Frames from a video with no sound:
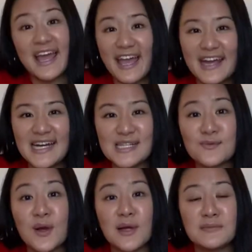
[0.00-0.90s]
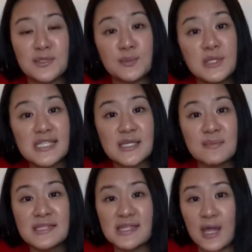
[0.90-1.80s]
guys, welcome to
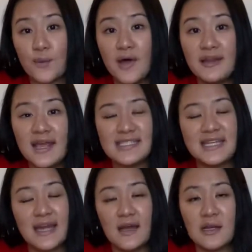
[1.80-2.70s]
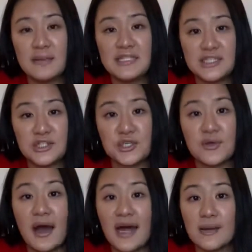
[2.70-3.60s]
Musicmas Day 1, and today I'm going to be teaching you
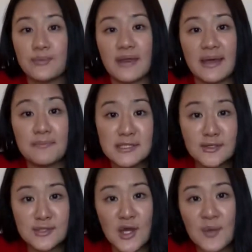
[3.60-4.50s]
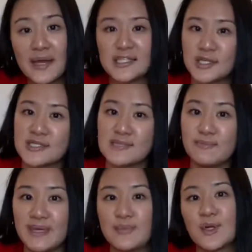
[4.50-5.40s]
how to play Mistletoe by Justin
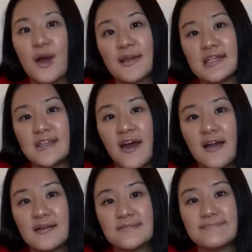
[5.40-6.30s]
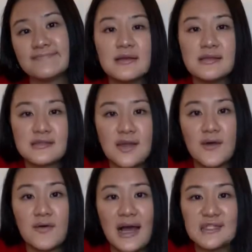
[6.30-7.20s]
Bieber on guitar.
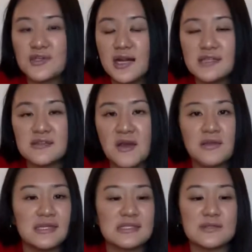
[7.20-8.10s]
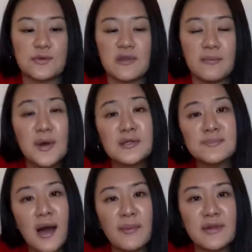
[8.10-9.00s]
So as you guys know, this is one of the most
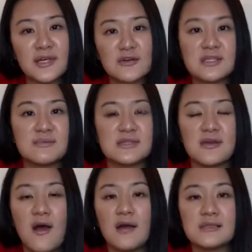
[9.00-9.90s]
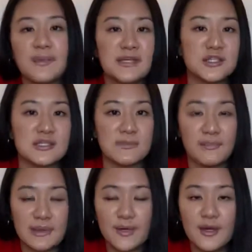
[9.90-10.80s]
popular Christmas songs by Justin
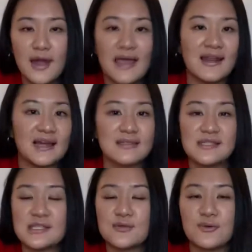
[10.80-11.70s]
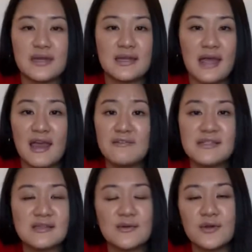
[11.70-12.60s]
Bieber, and I listen to it every
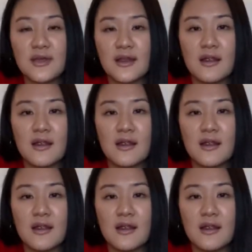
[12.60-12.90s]
single year.